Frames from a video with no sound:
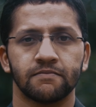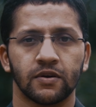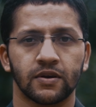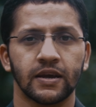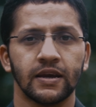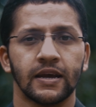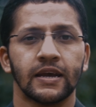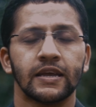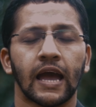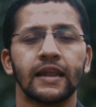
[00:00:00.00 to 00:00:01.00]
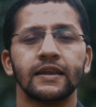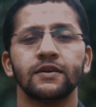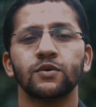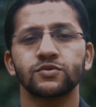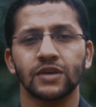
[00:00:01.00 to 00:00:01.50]
Okay, and
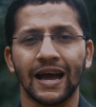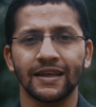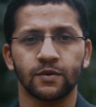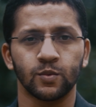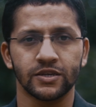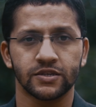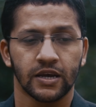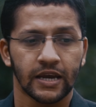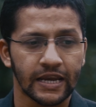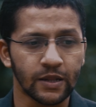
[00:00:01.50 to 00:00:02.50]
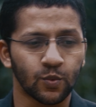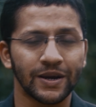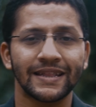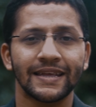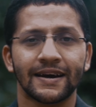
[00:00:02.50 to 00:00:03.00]
it goes either ways. In a
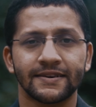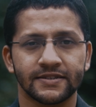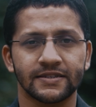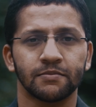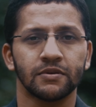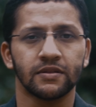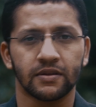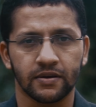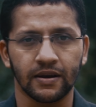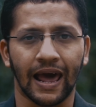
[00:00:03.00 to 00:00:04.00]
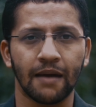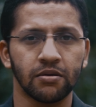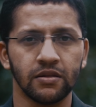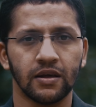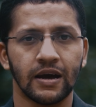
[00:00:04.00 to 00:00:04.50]
way, they are stable,
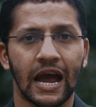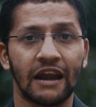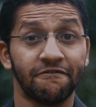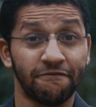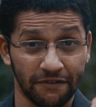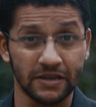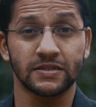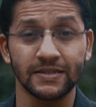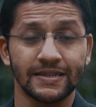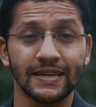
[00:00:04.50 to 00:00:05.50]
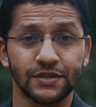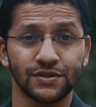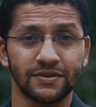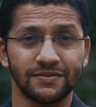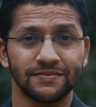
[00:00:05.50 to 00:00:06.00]
reliable, and fixed in
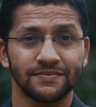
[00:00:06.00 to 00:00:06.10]
nature,